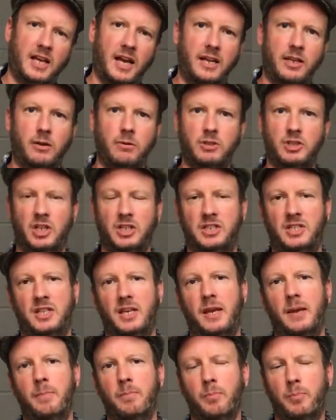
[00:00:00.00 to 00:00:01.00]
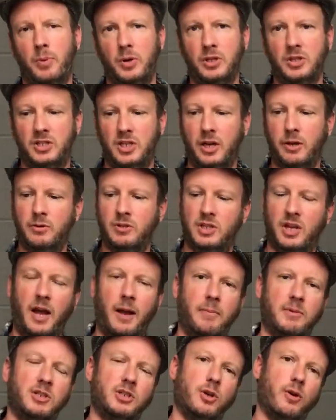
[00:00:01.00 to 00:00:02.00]
and you adjust the input dose, so how
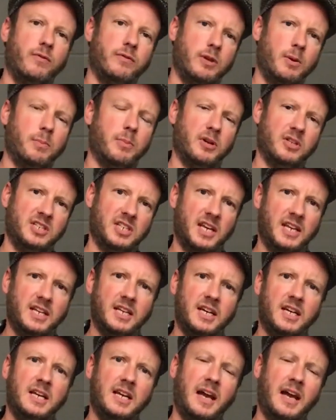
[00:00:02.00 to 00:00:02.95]
much coffee you put in,